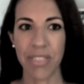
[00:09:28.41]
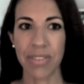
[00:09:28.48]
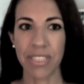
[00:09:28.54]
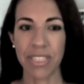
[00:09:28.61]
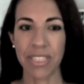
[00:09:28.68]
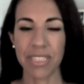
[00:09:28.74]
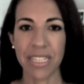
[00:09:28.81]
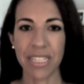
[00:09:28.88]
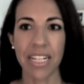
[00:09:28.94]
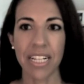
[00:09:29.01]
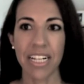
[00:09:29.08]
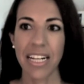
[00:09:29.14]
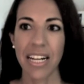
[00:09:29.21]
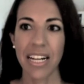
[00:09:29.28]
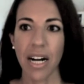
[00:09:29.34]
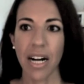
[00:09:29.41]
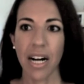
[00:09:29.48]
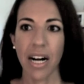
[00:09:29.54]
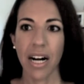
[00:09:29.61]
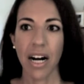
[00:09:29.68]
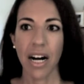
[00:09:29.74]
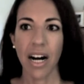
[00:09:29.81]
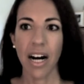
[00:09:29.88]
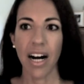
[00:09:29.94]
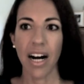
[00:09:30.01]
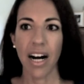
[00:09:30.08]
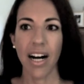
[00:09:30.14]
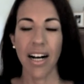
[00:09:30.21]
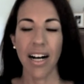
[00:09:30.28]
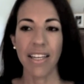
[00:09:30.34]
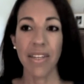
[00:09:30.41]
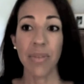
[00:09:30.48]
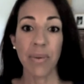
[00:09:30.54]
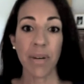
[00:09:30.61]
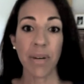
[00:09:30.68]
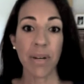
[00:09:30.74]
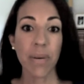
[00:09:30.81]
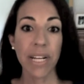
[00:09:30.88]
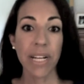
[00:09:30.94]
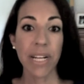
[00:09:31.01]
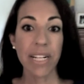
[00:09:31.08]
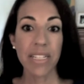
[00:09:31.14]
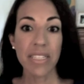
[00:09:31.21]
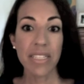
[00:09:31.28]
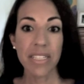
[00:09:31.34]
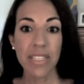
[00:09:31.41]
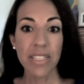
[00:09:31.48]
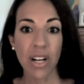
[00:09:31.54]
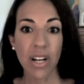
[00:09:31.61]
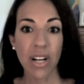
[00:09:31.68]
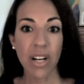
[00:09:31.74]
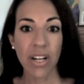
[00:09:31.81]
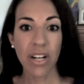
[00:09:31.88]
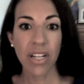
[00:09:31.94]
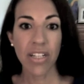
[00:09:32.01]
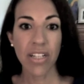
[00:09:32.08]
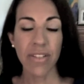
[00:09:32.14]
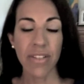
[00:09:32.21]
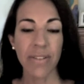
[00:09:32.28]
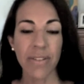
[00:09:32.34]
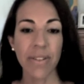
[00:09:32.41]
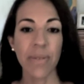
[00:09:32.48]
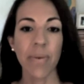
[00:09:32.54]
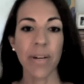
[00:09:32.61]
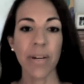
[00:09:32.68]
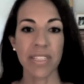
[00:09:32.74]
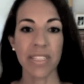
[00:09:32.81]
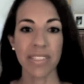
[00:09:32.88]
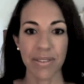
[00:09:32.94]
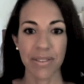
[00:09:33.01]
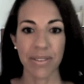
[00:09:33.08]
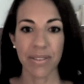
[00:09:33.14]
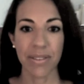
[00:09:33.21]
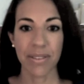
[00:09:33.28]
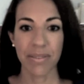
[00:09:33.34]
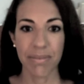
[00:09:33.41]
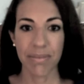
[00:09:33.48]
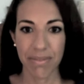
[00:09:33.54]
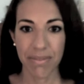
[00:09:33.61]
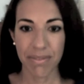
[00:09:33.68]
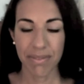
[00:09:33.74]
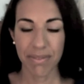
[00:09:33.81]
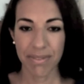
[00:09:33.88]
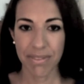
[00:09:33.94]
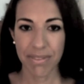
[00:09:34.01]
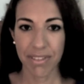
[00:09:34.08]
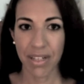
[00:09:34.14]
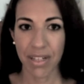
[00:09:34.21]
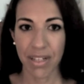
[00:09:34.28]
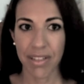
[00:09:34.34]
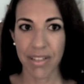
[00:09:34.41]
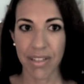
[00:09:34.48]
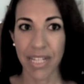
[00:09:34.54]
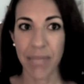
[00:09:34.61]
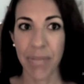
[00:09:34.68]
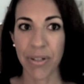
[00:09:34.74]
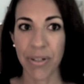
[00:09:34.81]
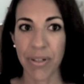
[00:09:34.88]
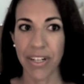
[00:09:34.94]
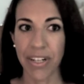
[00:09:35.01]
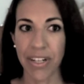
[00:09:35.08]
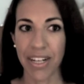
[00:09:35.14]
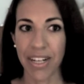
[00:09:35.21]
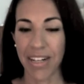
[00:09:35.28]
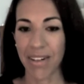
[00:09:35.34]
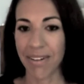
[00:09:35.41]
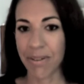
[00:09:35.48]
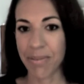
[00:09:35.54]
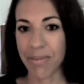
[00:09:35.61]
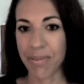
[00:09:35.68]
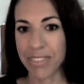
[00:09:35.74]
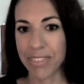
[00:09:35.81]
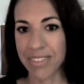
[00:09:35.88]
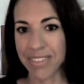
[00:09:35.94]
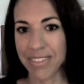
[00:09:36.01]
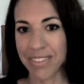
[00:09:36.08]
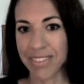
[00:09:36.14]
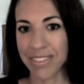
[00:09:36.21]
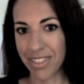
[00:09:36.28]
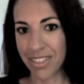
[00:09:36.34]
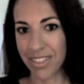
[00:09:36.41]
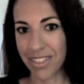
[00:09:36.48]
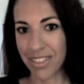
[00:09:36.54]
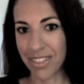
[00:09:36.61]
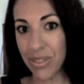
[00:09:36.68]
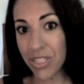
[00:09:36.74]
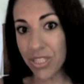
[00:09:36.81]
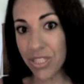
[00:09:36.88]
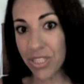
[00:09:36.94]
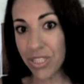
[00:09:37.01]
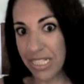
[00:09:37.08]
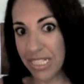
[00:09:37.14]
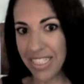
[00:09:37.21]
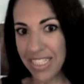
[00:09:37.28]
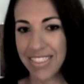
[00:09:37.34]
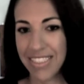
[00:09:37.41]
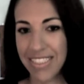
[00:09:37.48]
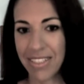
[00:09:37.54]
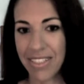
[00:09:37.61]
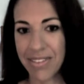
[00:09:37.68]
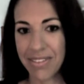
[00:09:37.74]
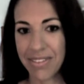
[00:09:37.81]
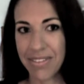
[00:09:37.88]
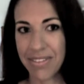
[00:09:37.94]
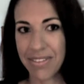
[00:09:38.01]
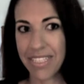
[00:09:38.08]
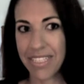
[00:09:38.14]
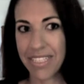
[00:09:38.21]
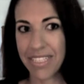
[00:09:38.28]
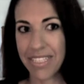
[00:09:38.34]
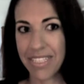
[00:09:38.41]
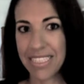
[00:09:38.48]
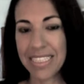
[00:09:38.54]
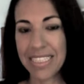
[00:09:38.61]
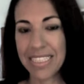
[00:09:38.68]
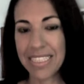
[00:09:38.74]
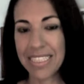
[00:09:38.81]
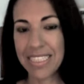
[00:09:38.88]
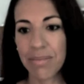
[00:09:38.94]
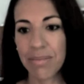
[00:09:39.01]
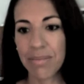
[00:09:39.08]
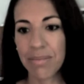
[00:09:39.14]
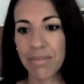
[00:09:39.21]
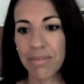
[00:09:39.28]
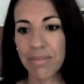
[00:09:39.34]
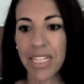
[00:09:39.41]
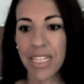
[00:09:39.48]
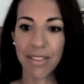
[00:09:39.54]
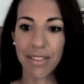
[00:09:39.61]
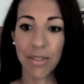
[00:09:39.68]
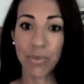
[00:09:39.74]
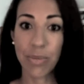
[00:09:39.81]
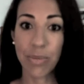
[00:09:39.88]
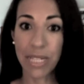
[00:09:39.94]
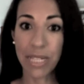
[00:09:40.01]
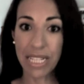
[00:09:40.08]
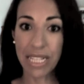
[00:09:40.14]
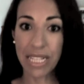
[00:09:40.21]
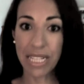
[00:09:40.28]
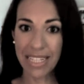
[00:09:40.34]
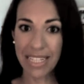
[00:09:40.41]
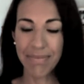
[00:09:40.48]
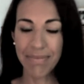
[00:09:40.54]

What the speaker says: She said, you may want to wait a little longer. You wanted to labor at home as long as you could. So it doesn't sound to me like you're ready yet.